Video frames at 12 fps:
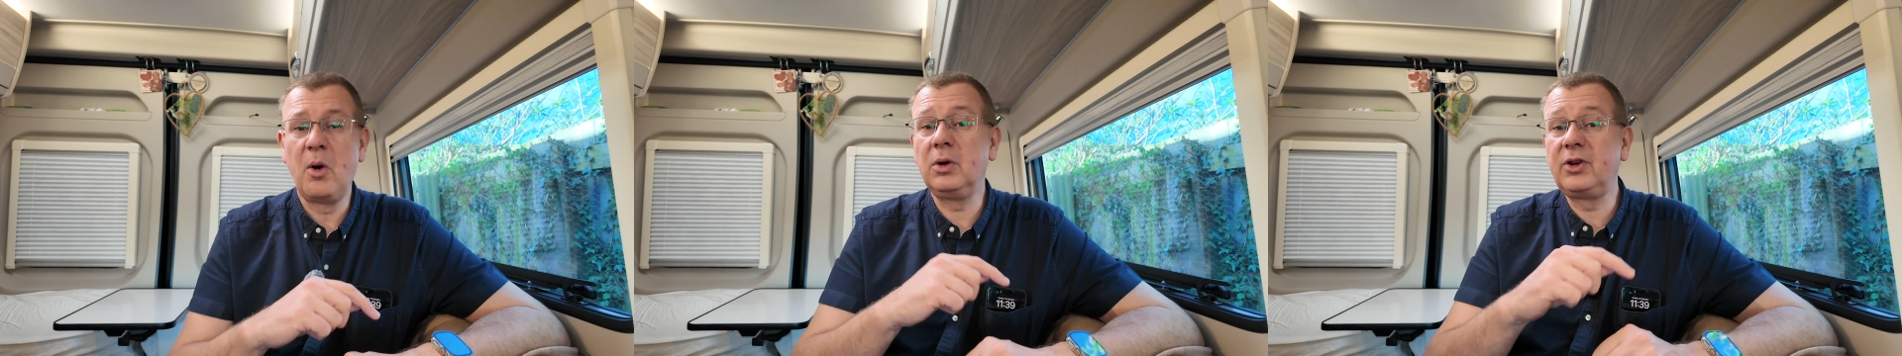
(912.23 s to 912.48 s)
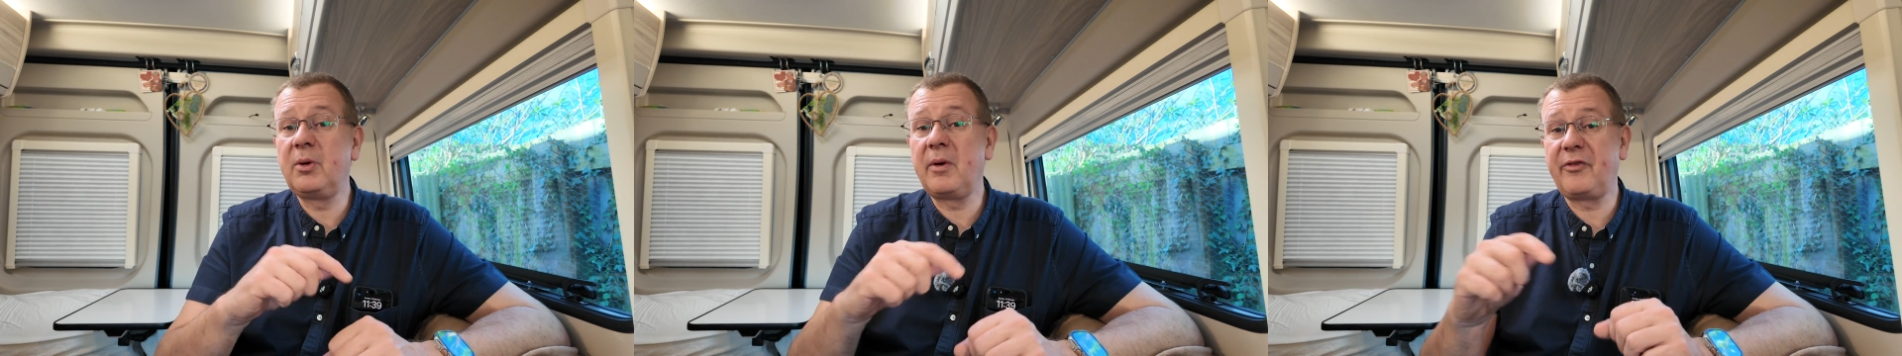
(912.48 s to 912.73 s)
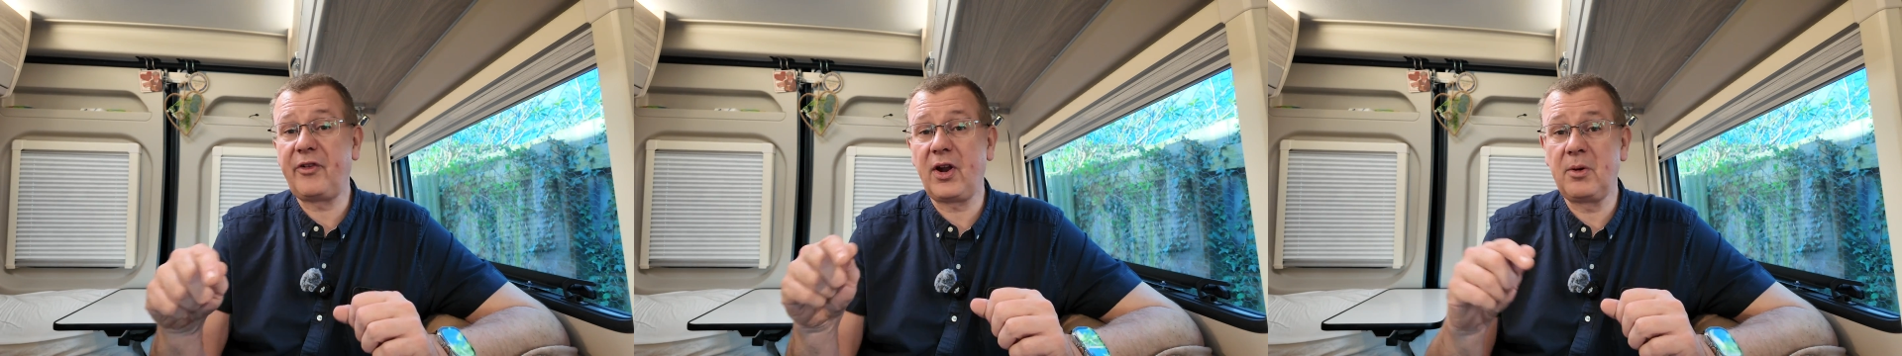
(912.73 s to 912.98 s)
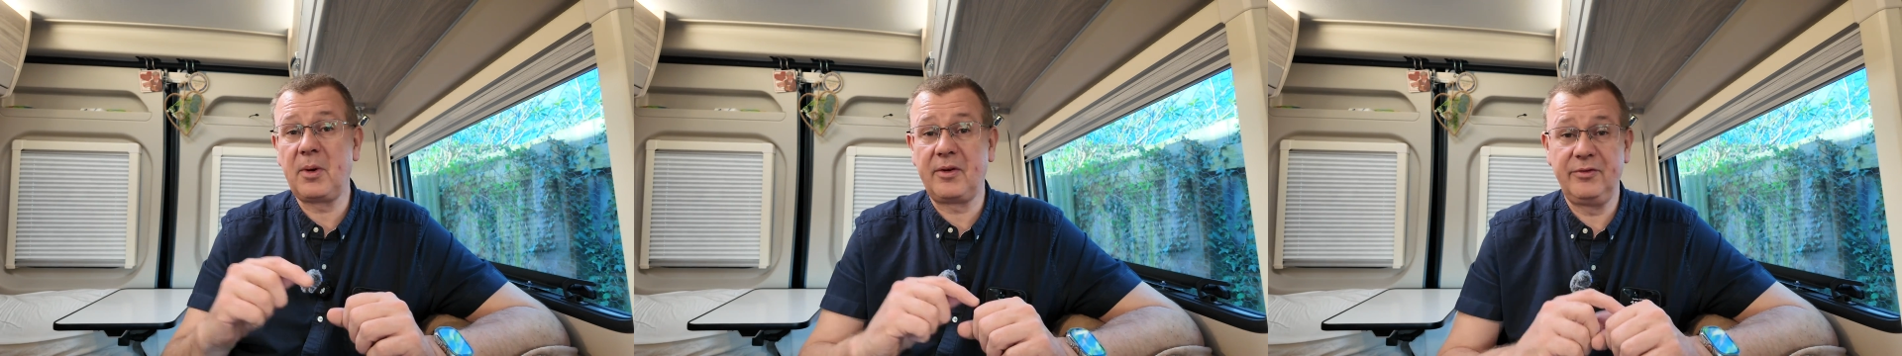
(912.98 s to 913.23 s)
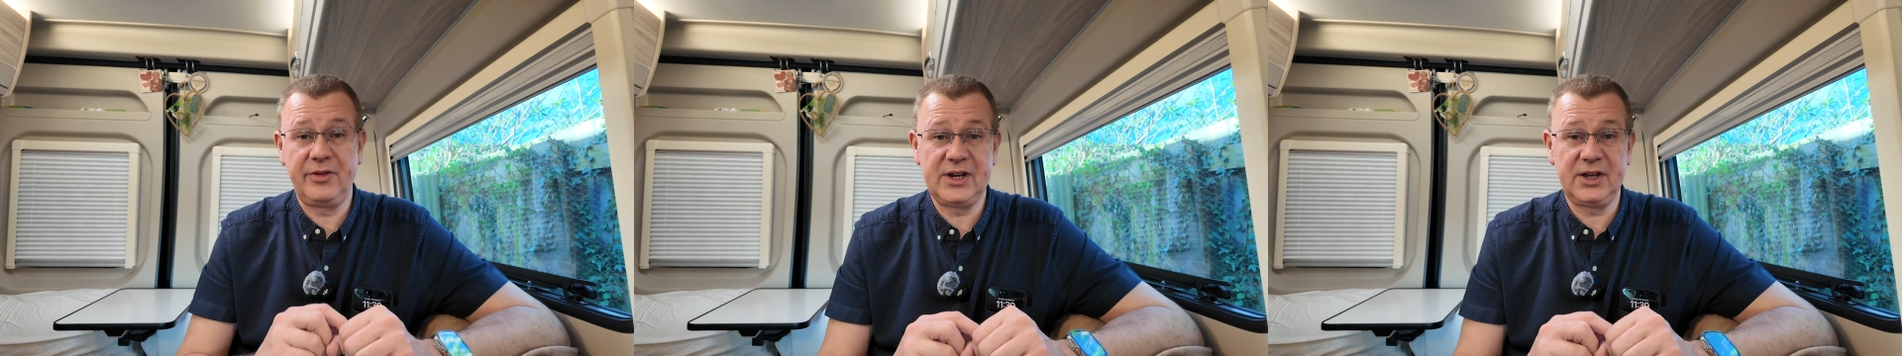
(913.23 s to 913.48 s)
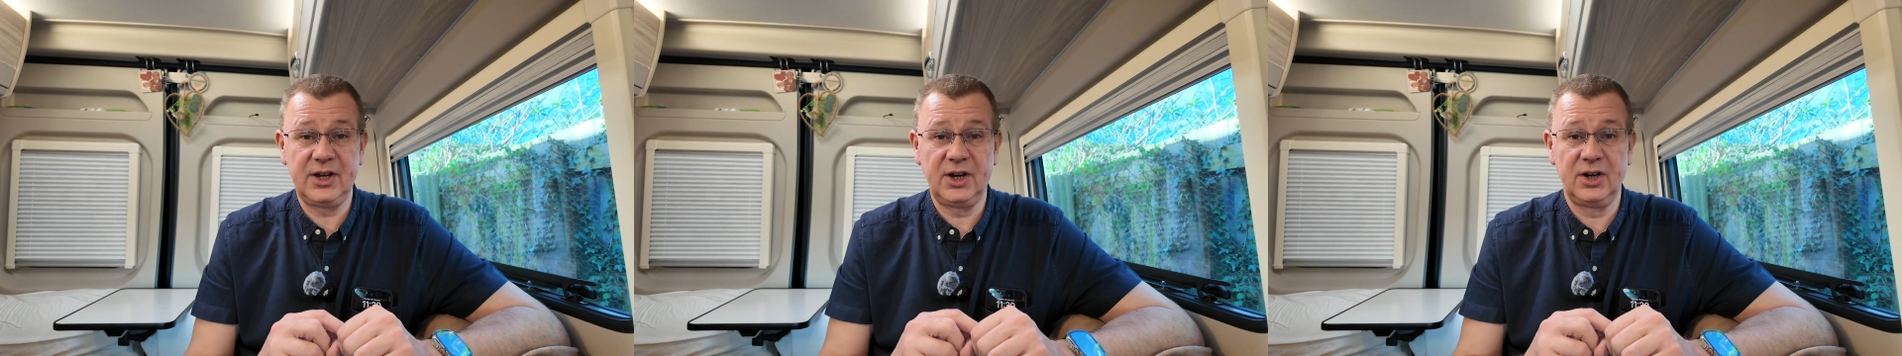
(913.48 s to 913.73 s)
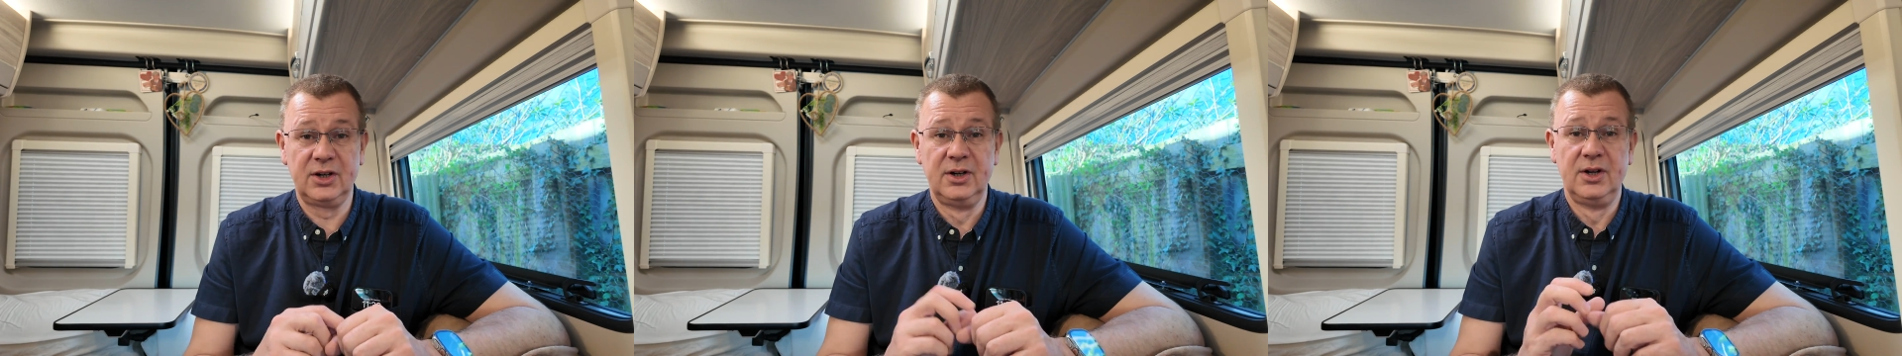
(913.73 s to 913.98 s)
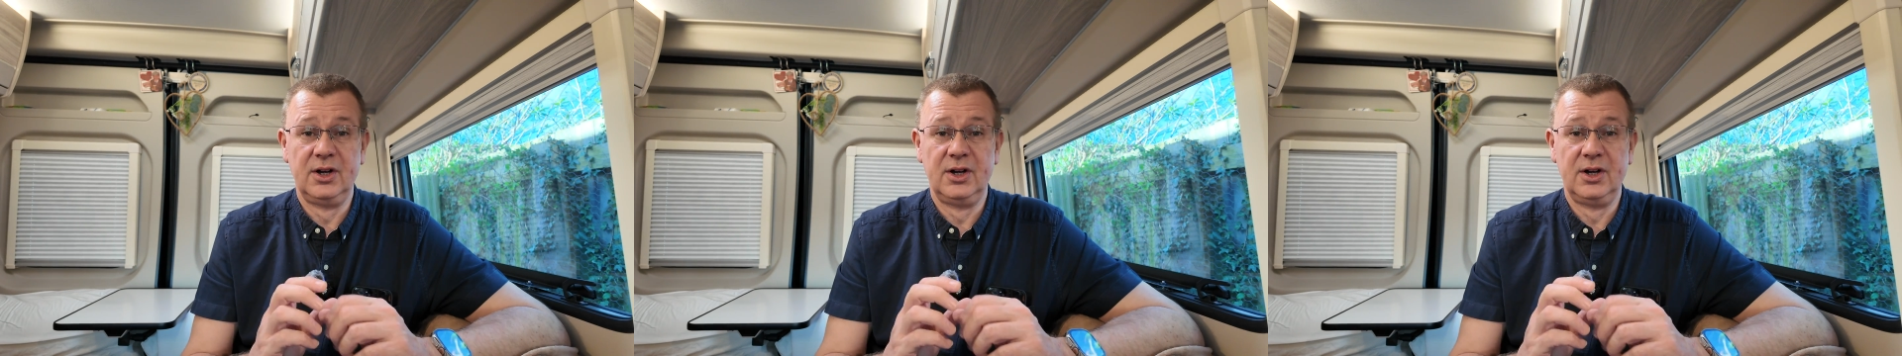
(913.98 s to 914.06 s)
We'll do a follow-on video